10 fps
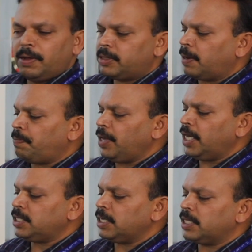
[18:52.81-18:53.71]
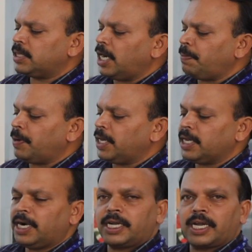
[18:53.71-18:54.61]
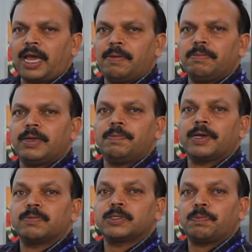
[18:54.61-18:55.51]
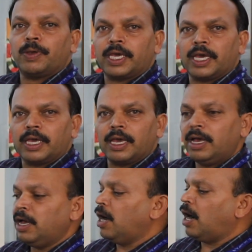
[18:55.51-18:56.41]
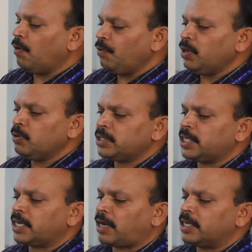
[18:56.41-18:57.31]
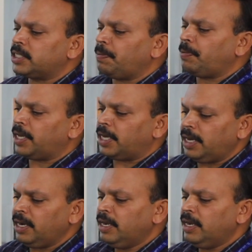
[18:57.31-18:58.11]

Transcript: That pH, that particular time, it becomes pK. How we use that concept here?